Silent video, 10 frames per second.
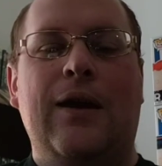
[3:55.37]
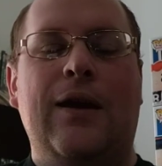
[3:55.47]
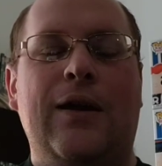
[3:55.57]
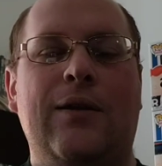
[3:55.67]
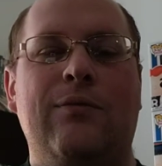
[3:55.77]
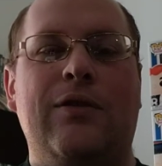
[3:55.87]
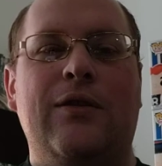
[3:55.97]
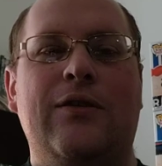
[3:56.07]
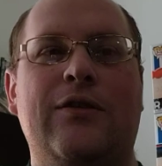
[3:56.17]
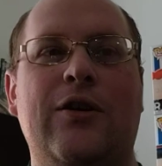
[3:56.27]
Um,
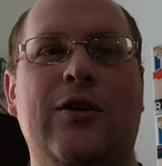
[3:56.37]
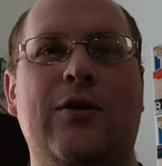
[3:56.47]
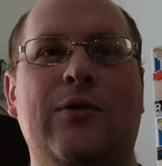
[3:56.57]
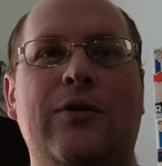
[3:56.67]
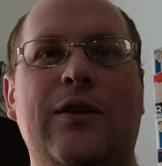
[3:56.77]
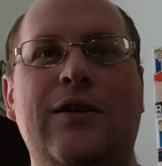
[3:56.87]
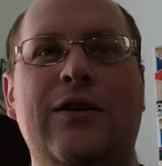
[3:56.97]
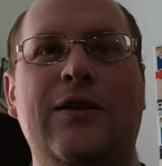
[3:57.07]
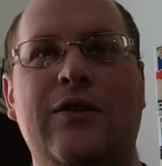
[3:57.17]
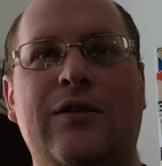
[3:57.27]
so this
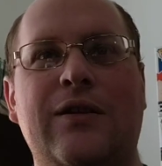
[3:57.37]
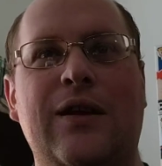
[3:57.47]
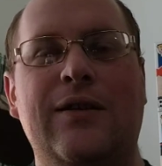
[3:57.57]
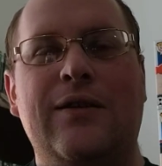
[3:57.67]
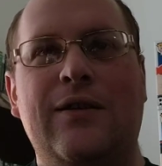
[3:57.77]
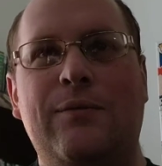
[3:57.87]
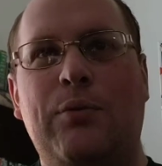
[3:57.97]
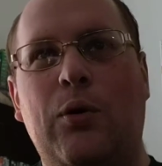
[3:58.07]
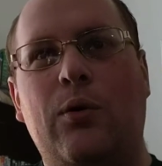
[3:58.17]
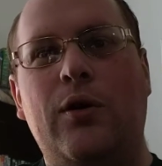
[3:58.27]
just is a
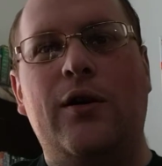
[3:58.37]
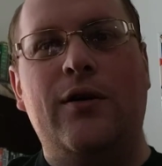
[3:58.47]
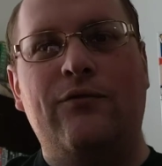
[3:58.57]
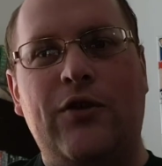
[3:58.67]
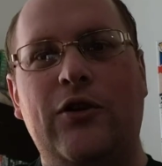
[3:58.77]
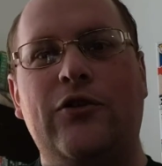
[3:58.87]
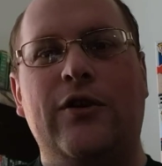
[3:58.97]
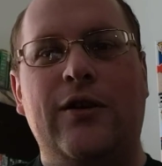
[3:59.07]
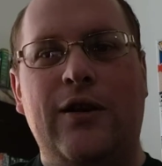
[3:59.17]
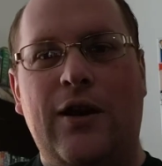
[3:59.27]
poor
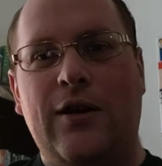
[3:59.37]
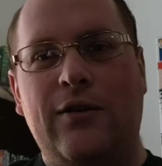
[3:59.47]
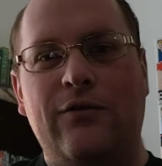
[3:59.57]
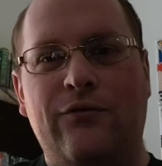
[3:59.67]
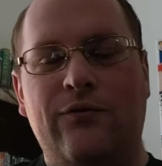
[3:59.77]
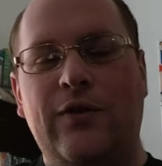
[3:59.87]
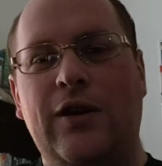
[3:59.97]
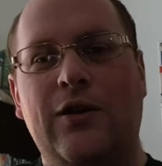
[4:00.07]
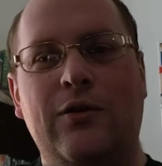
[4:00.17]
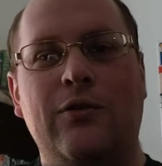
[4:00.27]
version of,
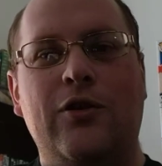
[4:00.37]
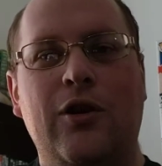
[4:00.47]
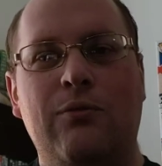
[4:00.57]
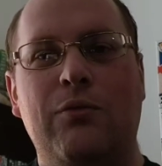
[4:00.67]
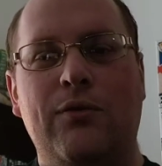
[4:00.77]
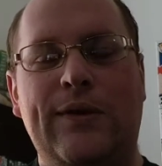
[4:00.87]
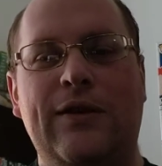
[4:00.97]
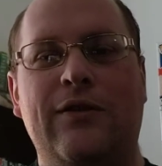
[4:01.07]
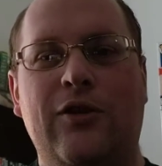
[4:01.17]
you know, good movies,